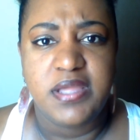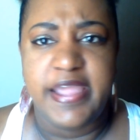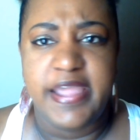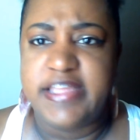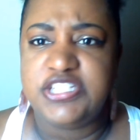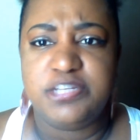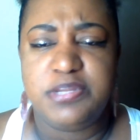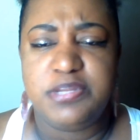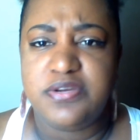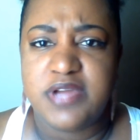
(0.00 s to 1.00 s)
And he shouldn't
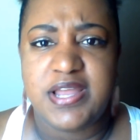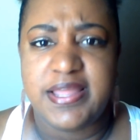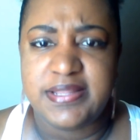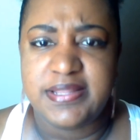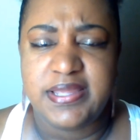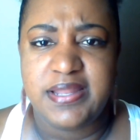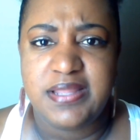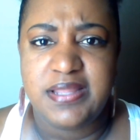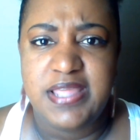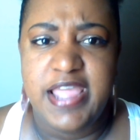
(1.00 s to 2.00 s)
be doing her like that.
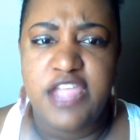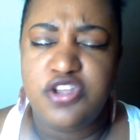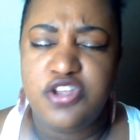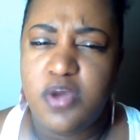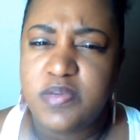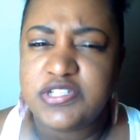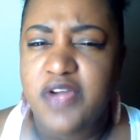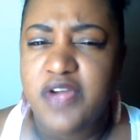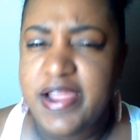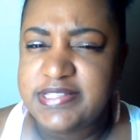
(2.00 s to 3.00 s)
And you know what's
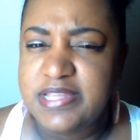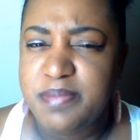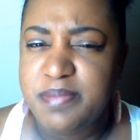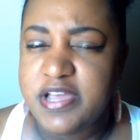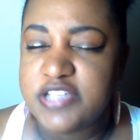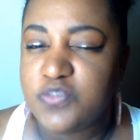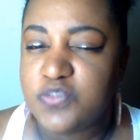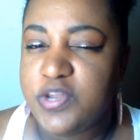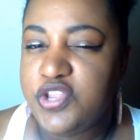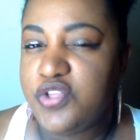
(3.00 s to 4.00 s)
crazy? Because
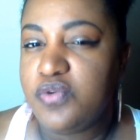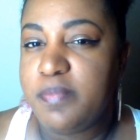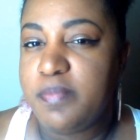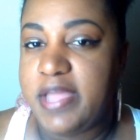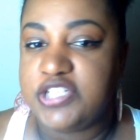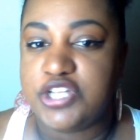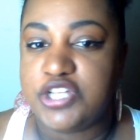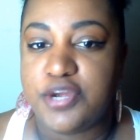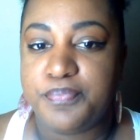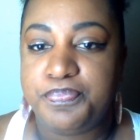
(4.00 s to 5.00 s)
when you
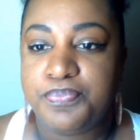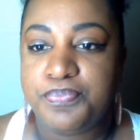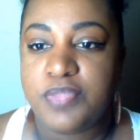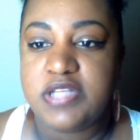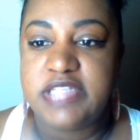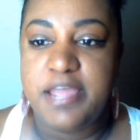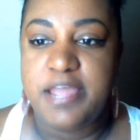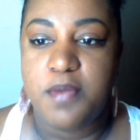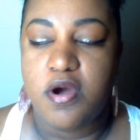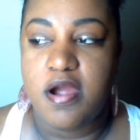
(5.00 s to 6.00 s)
measure
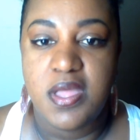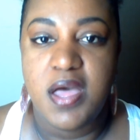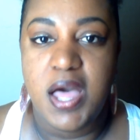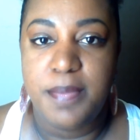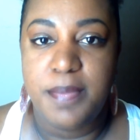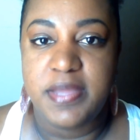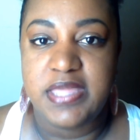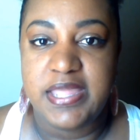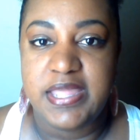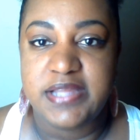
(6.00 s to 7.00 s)
Tamar up
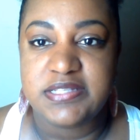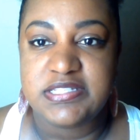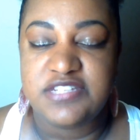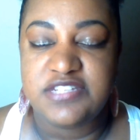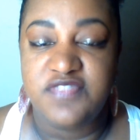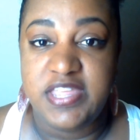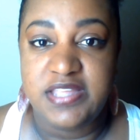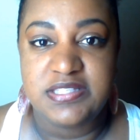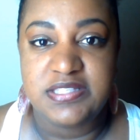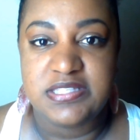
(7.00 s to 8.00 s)
against
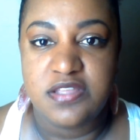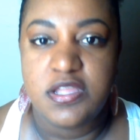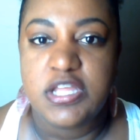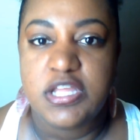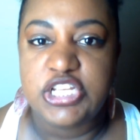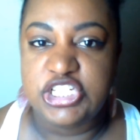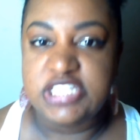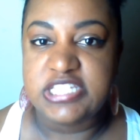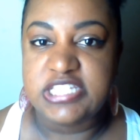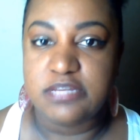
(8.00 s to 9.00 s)
Vince, she
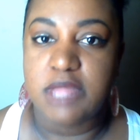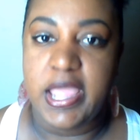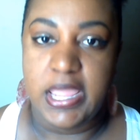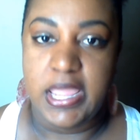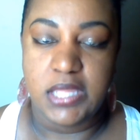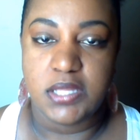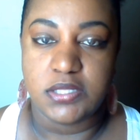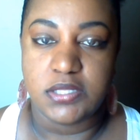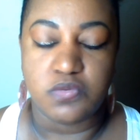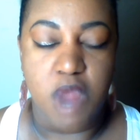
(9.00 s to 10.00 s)
seemed like
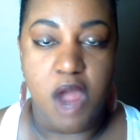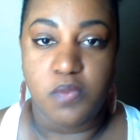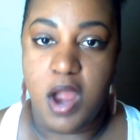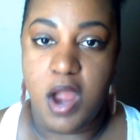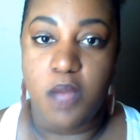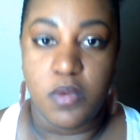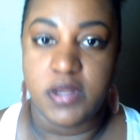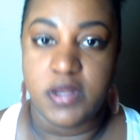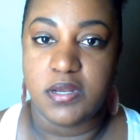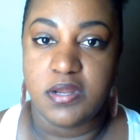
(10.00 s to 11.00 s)
the rah rah one.